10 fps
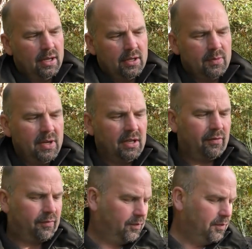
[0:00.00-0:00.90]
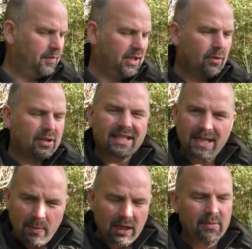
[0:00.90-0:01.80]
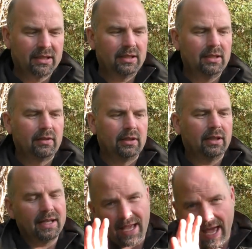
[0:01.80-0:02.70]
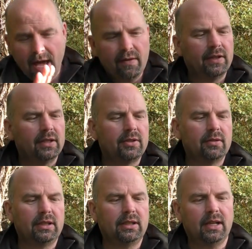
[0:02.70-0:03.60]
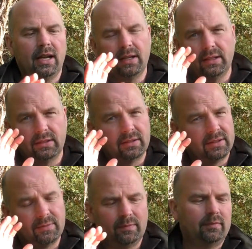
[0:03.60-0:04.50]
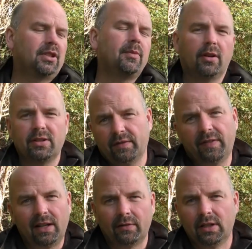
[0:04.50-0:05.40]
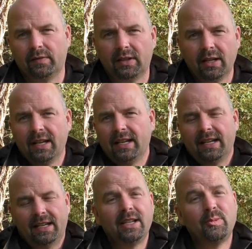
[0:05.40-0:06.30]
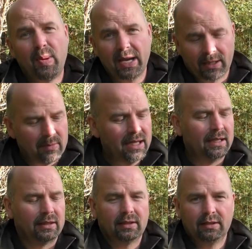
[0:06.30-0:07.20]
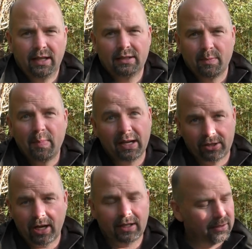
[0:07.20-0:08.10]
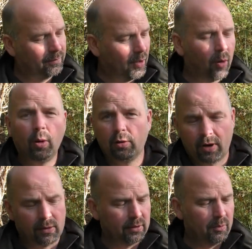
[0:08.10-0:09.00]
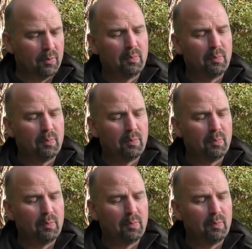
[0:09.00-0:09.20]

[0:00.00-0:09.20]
It's made of, you know, similar material, heavier duty, and to be honest, the Fjällräven is better made. It's a better jacket all round.